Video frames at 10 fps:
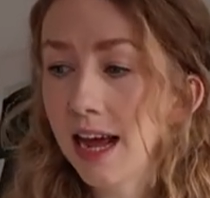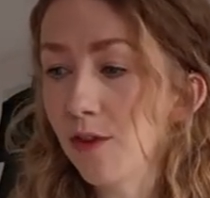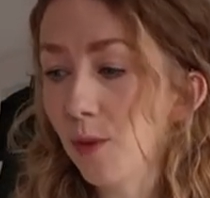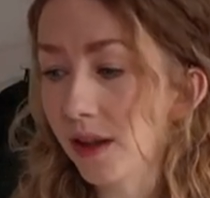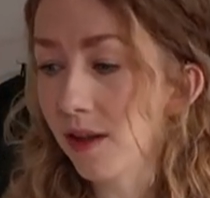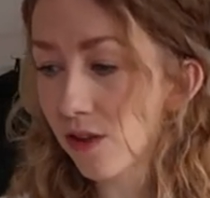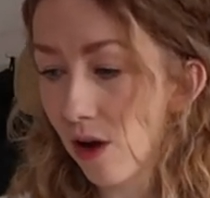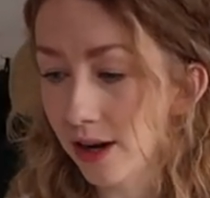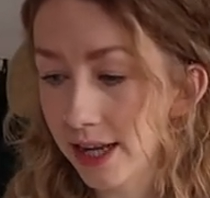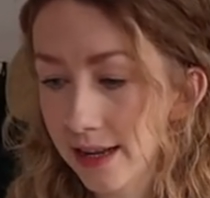It's one of those
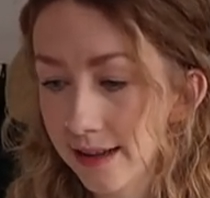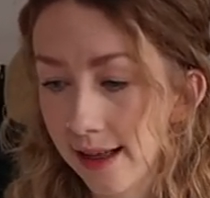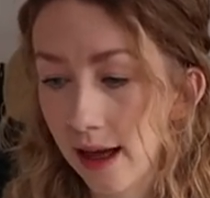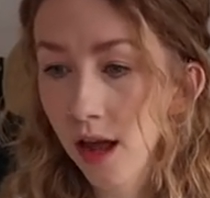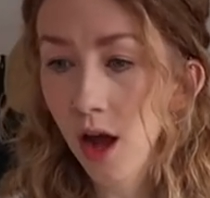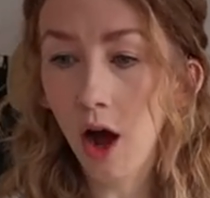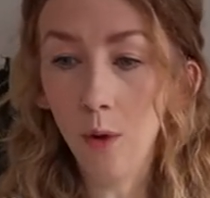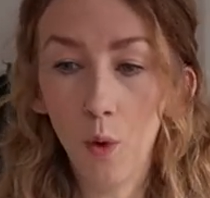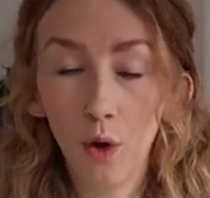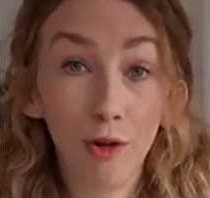cardigans that
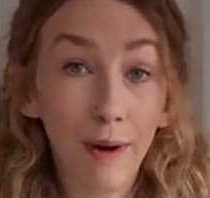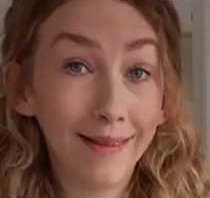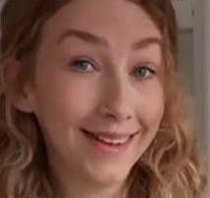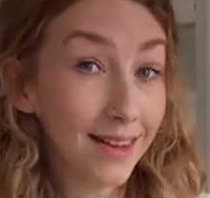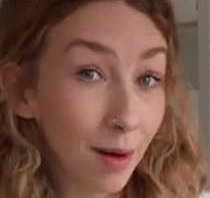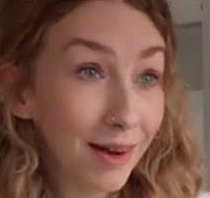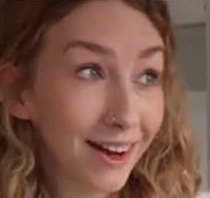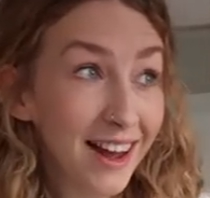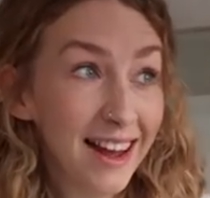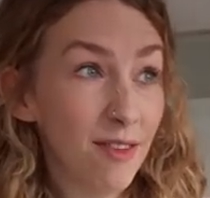I wore throughout the
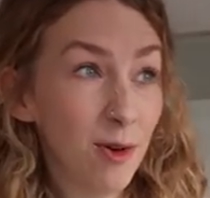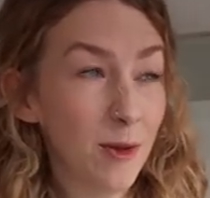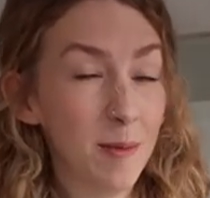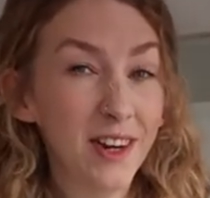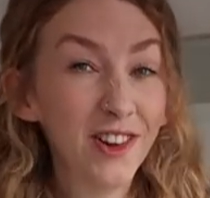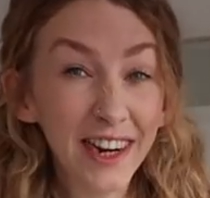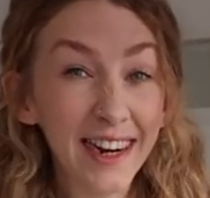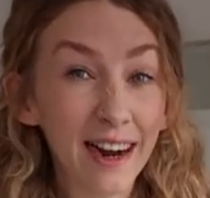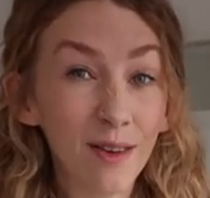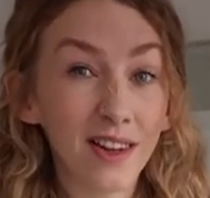summer. If it was a bit
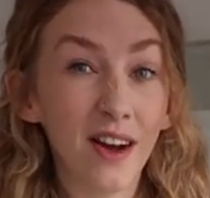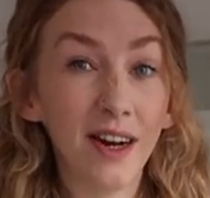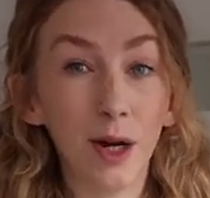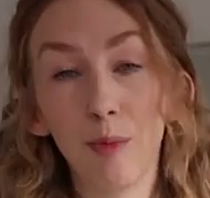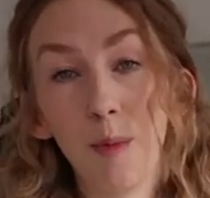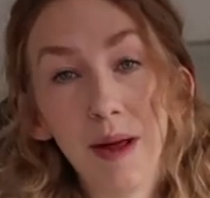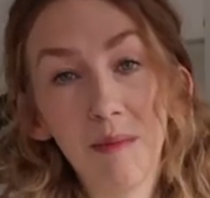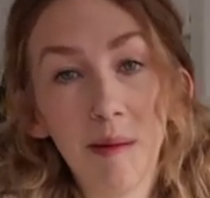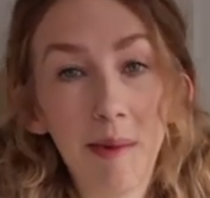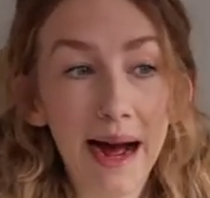chilly outside, I'd pop it
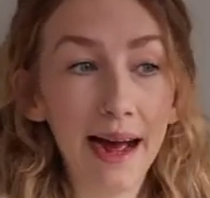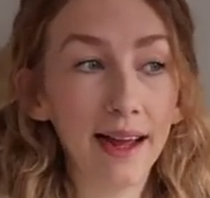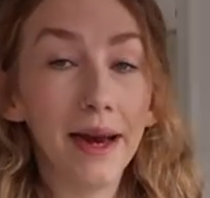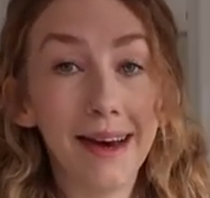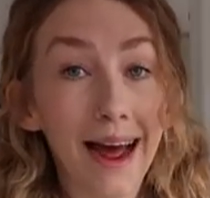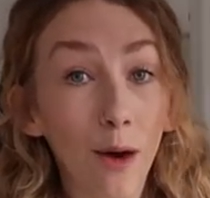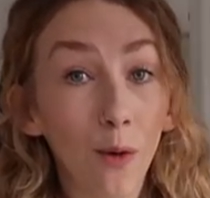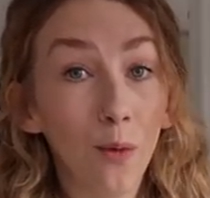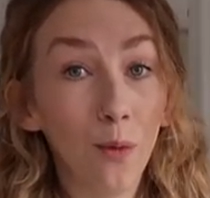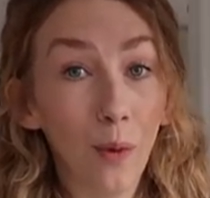in my bag, and
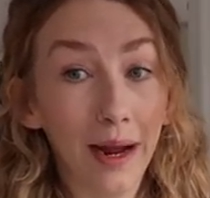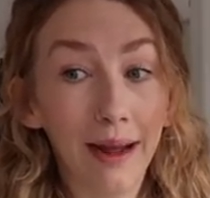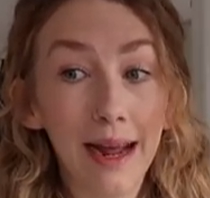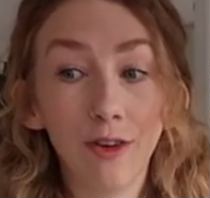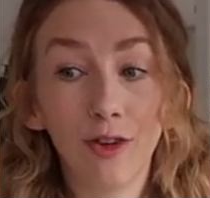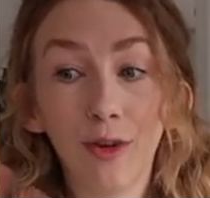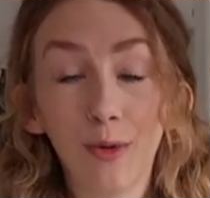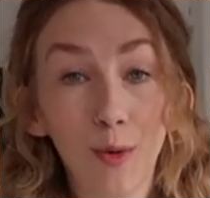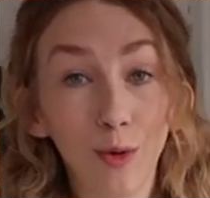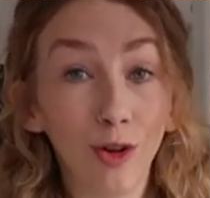now we're
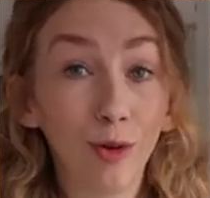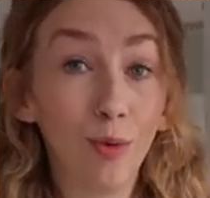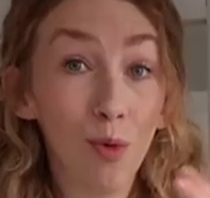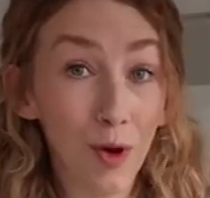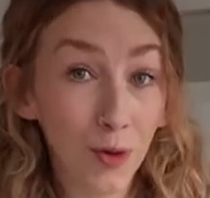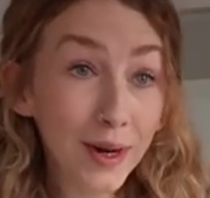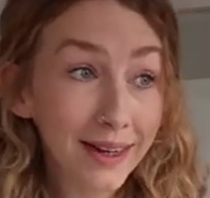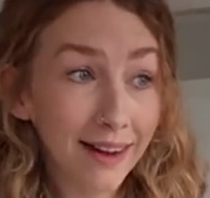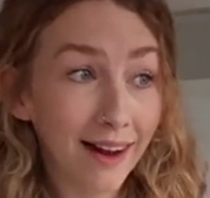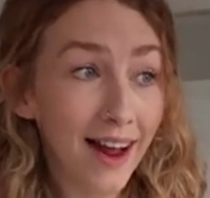into autumn, almost
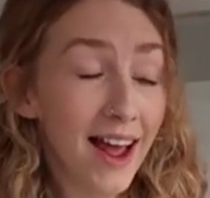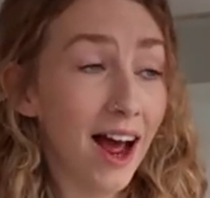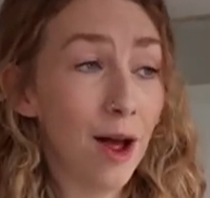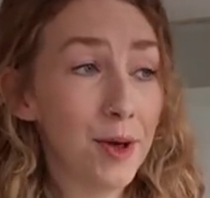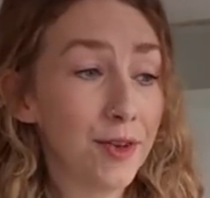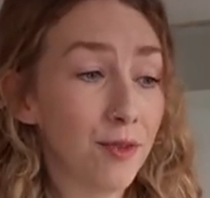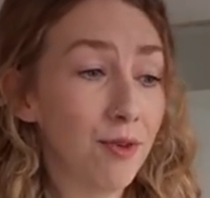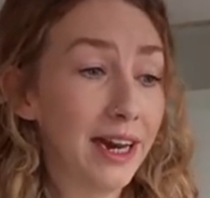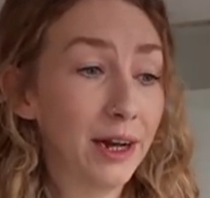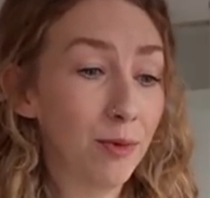winter, and it's a
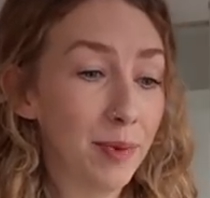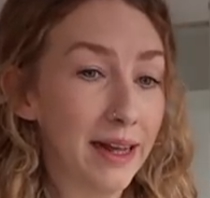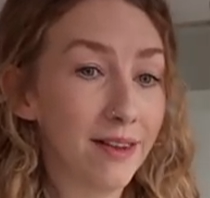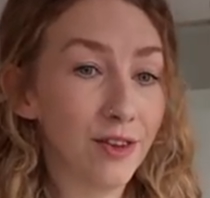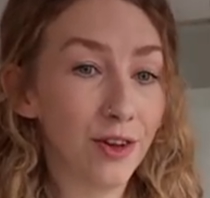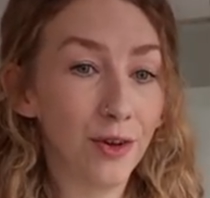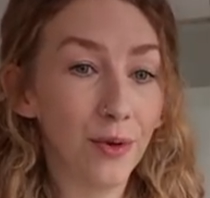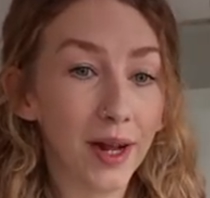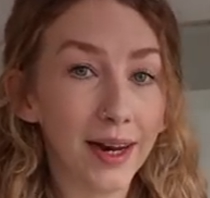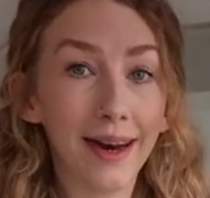really good piece
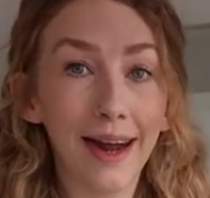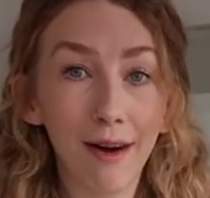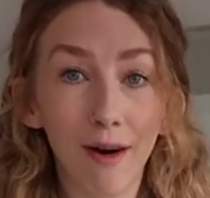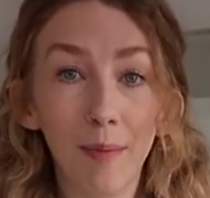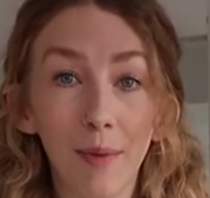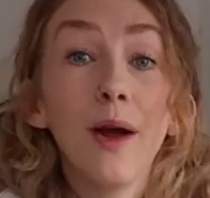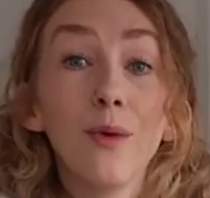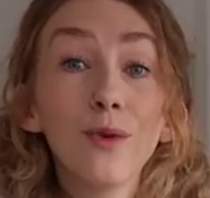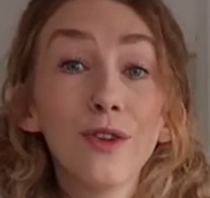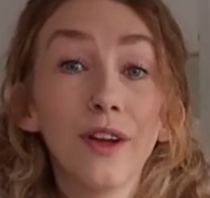to layer up. I
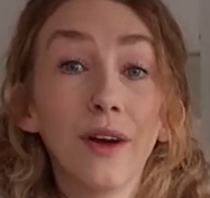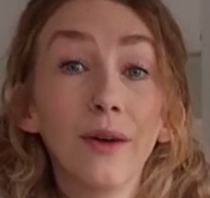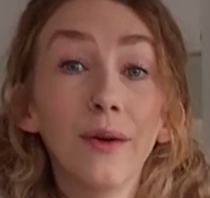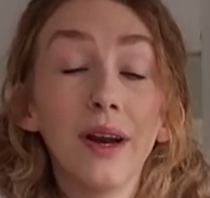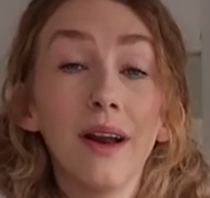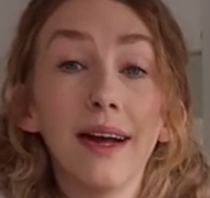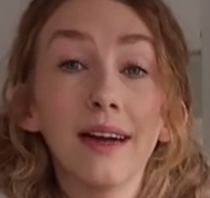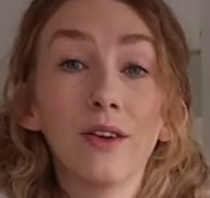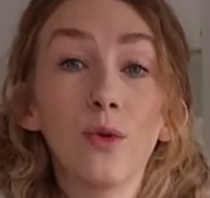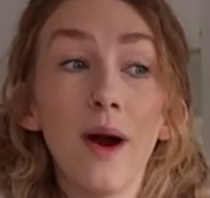also
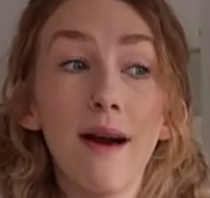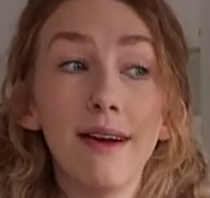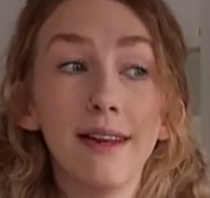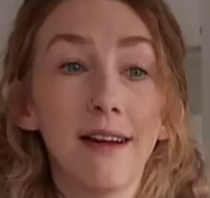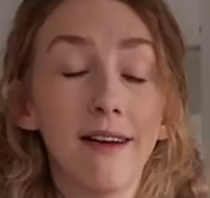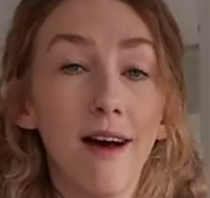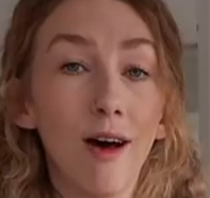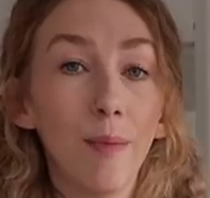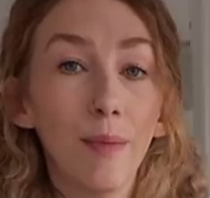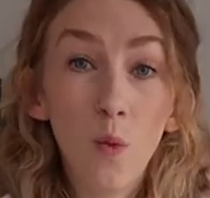like to wear it done
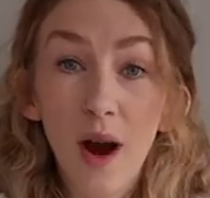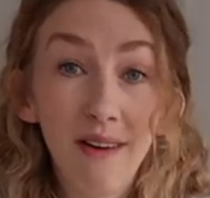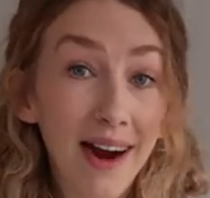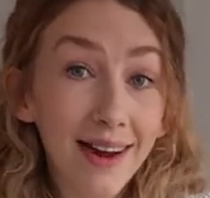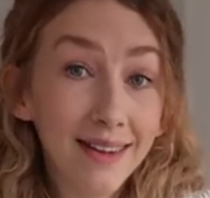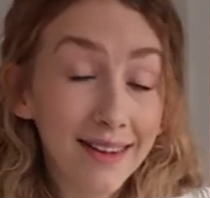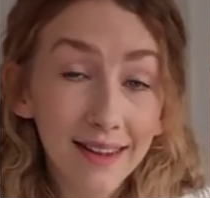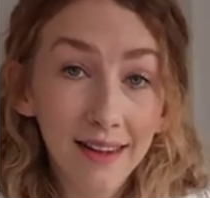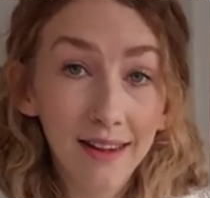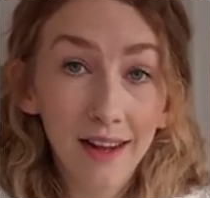up and wear it
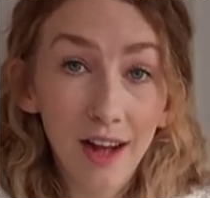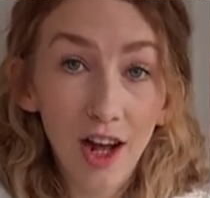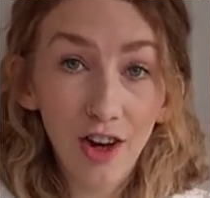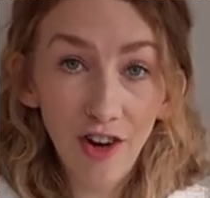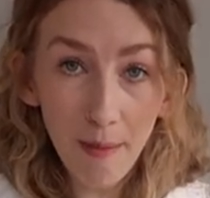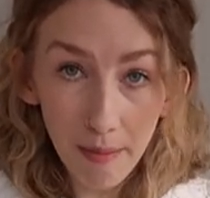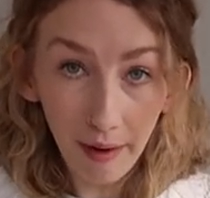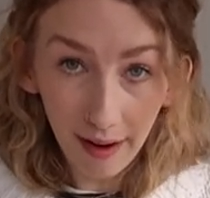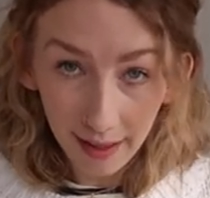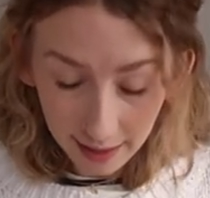as a jumper. I